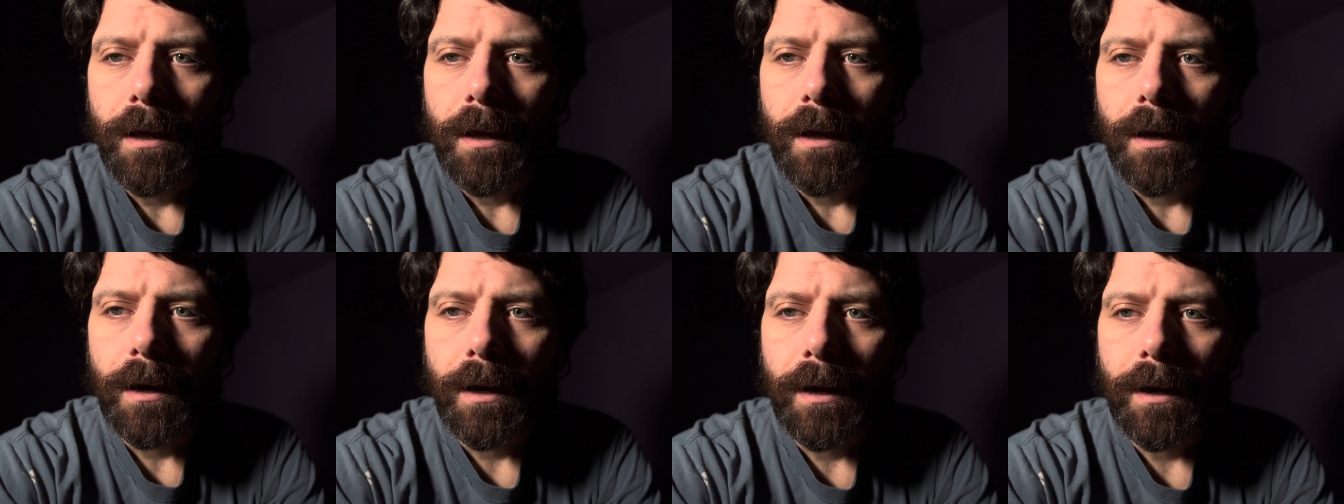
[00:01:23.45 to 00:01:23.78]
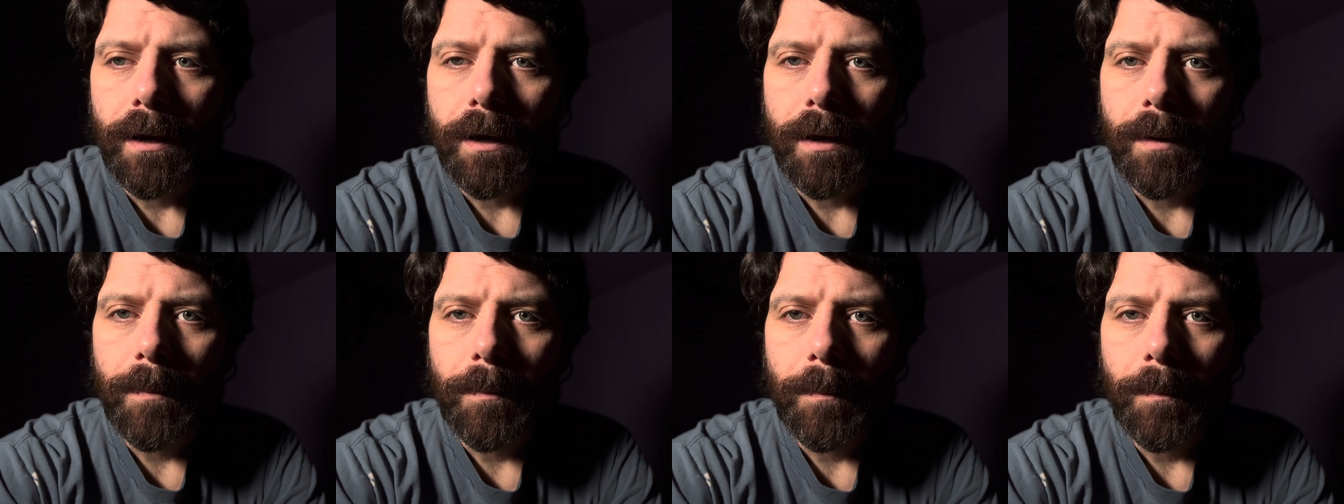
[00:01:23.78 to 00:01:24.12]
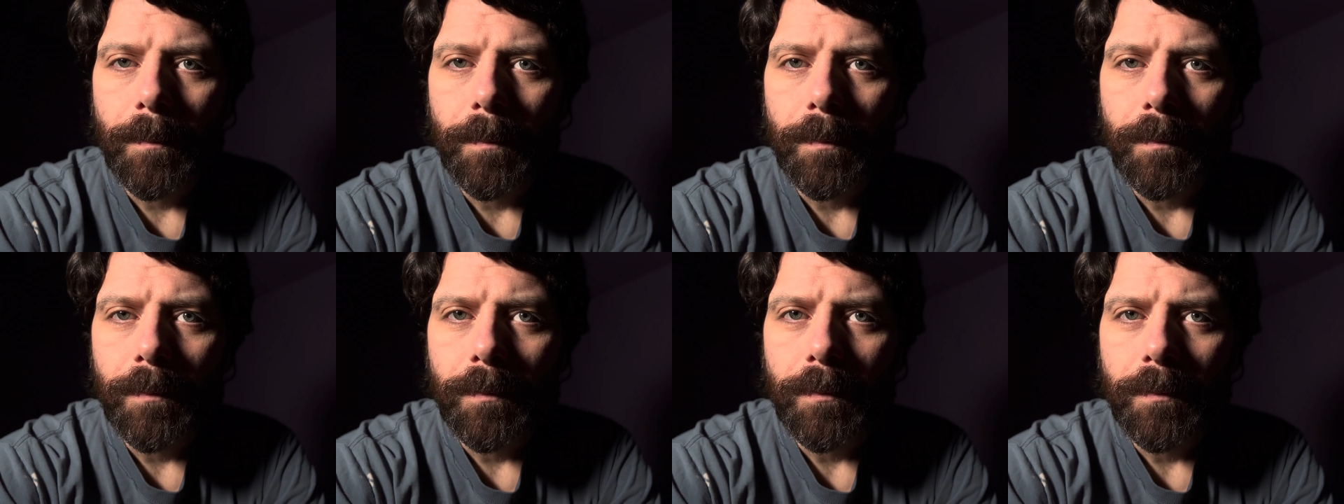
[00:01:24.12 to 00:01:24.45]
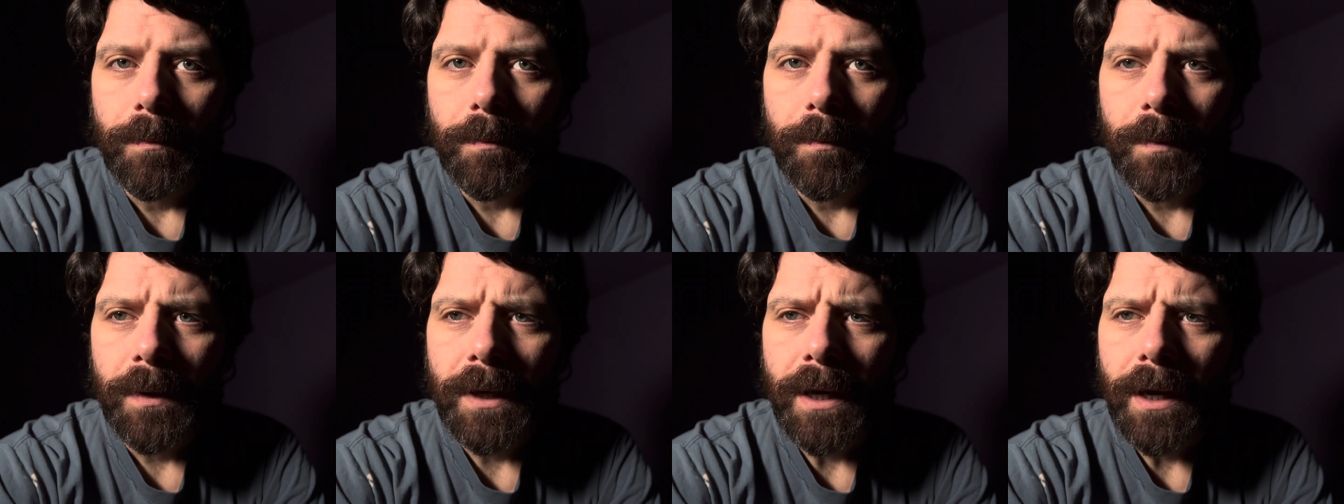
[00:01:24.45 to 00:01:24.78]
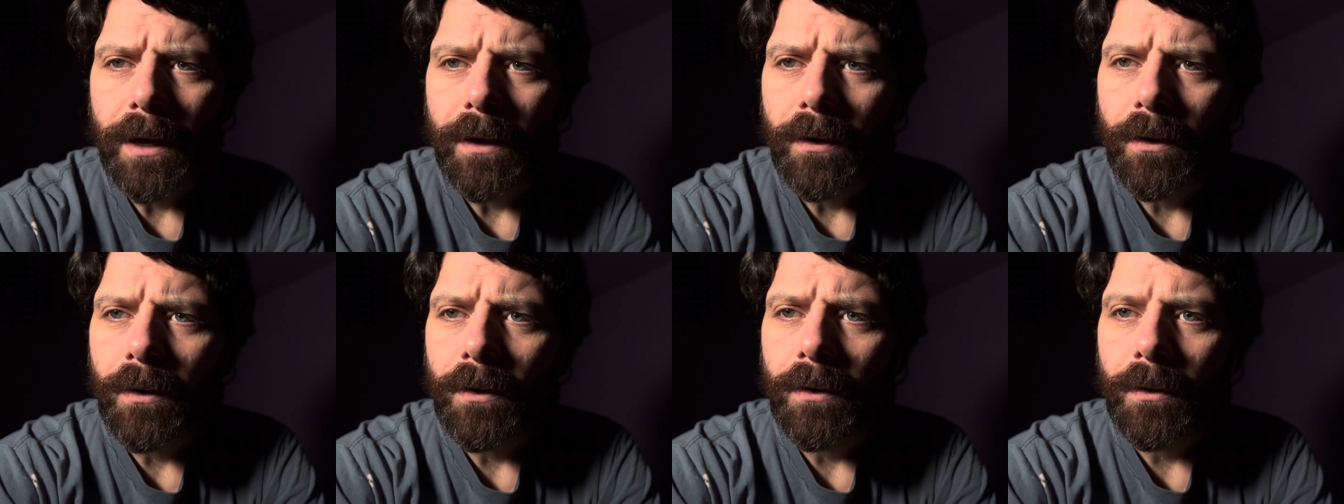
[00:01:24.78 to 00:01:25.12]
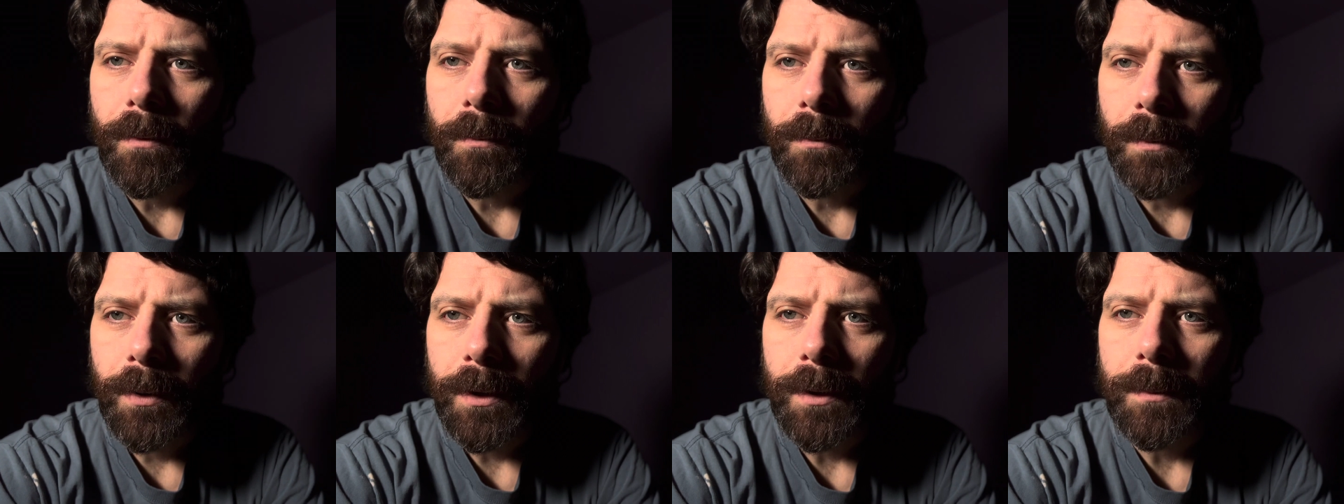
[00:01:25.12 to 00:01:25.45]
But yeah,
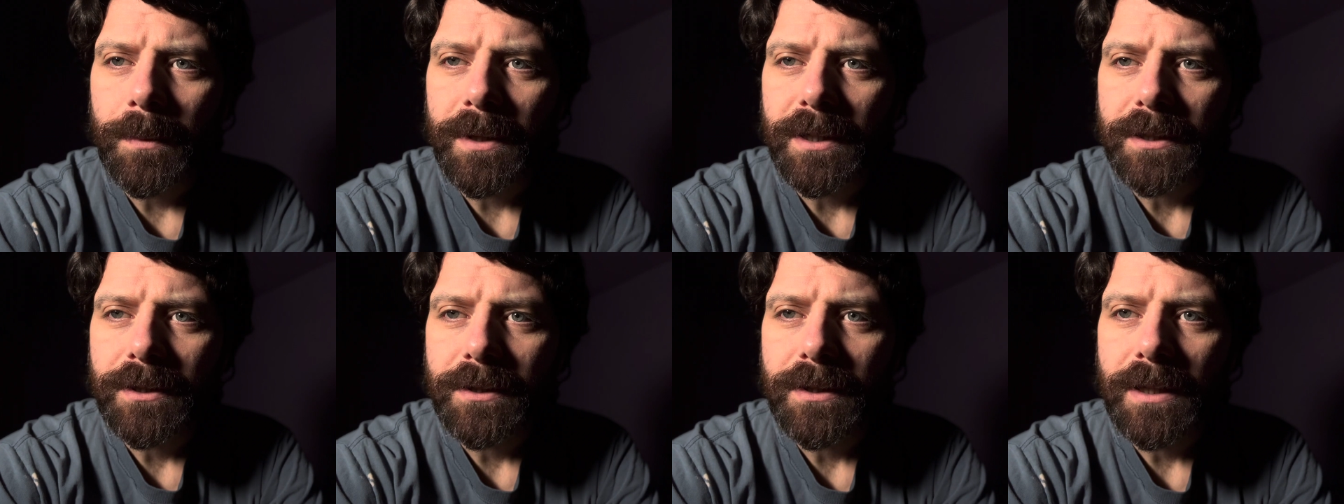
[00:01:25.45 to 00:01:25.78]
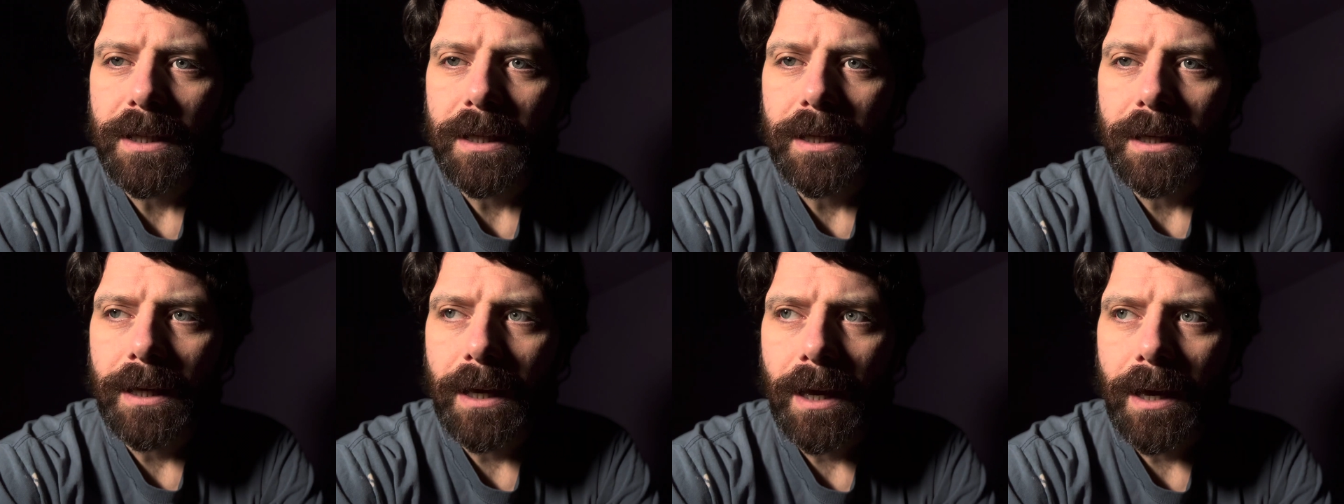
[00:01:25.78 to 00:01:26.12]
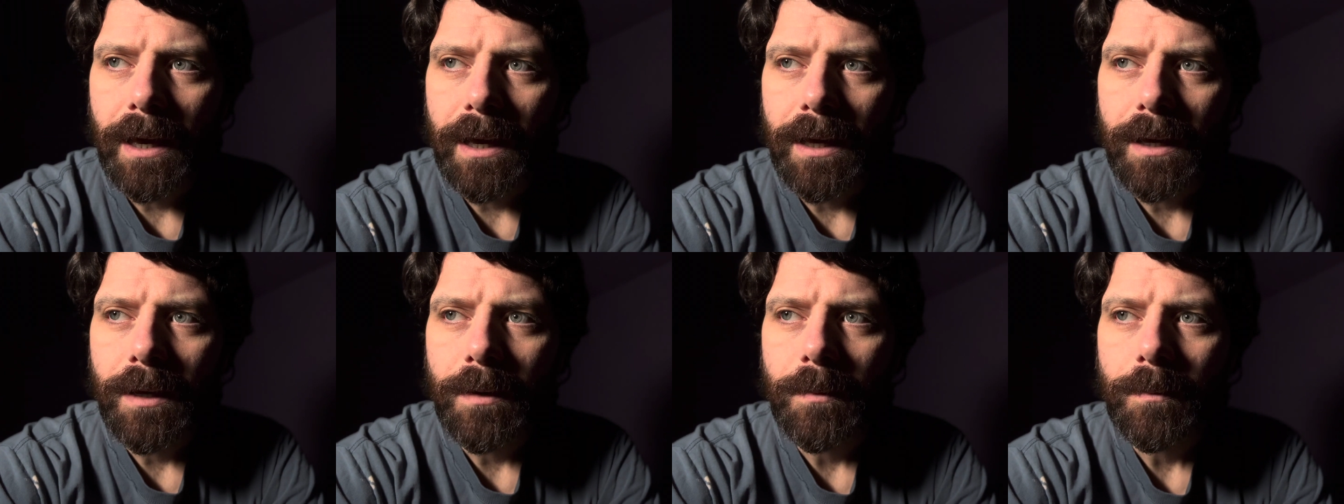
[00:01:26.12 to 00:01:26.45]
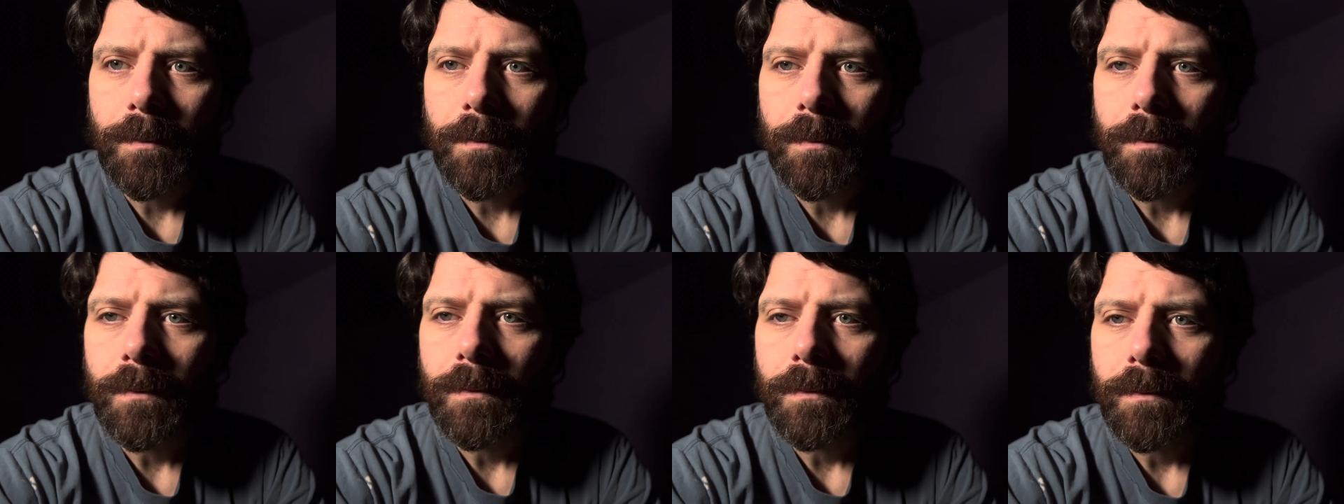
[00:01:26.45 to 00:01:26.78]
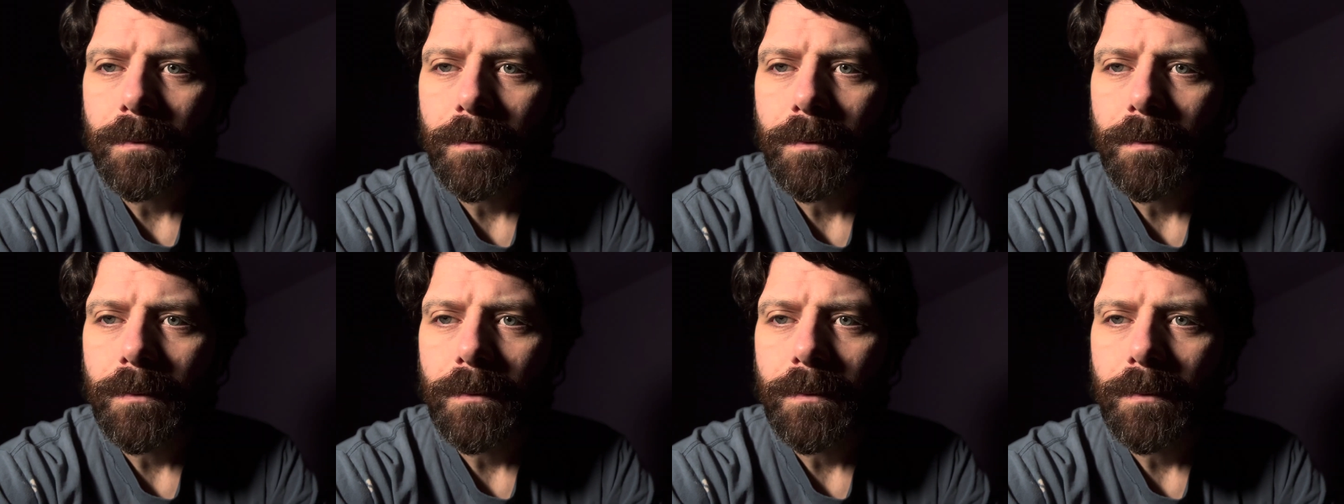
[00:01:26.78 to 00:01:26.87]
pretty much the game,